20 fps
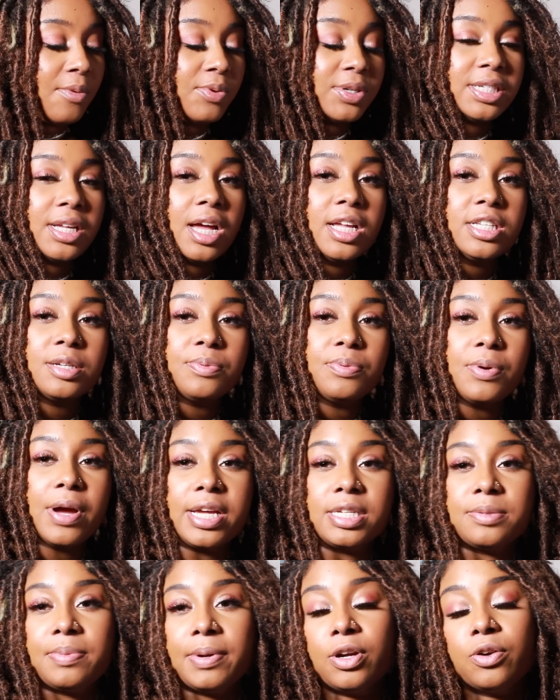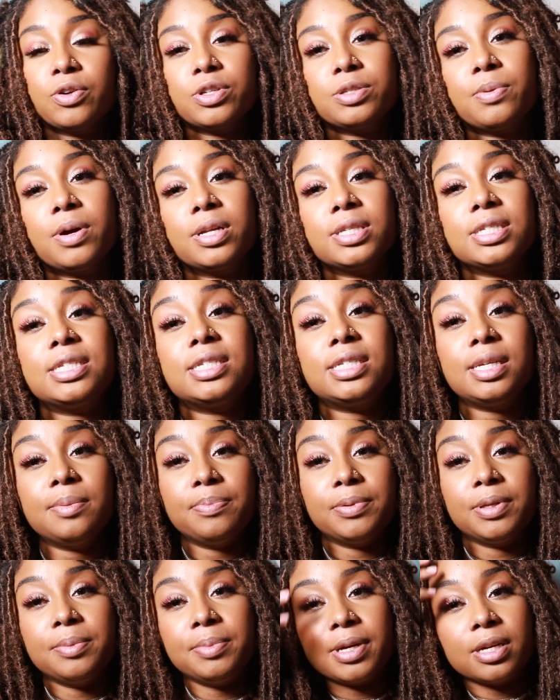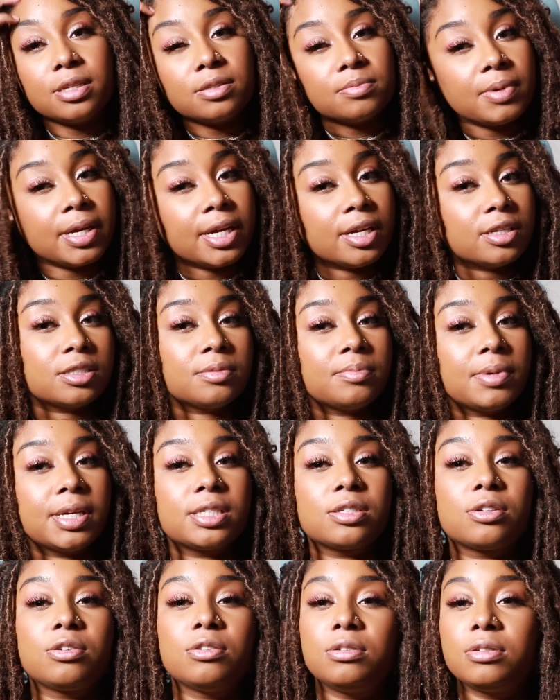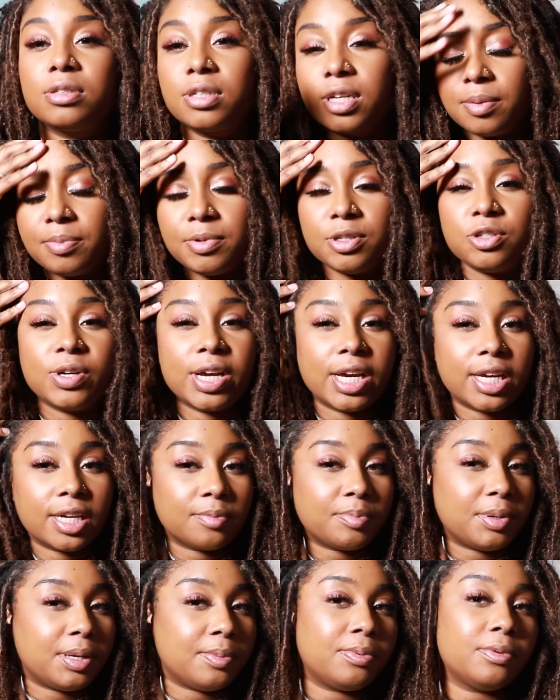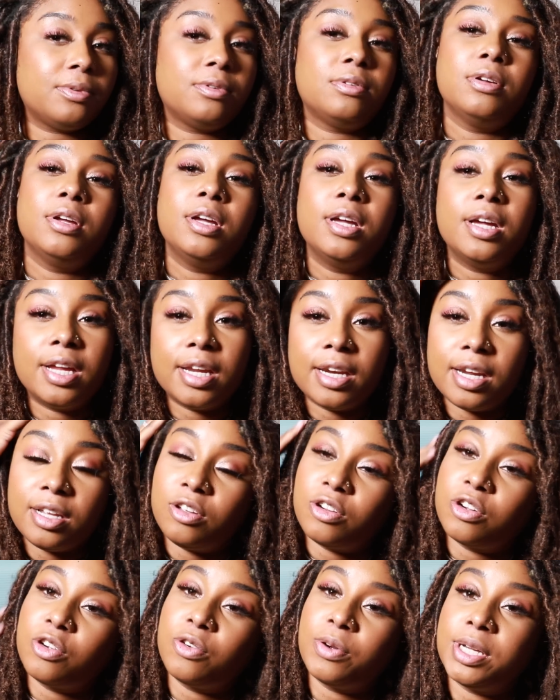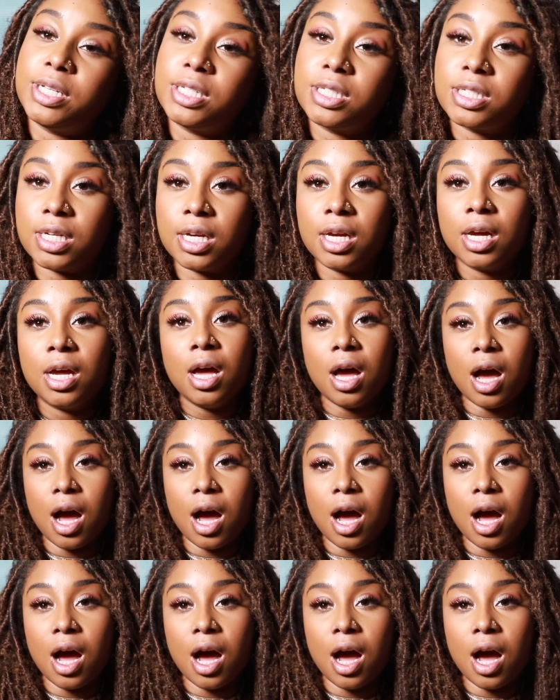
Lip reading: I was not surprised by her response simply because my hair's a mess, girl. Can't be dragging people and I look crazy.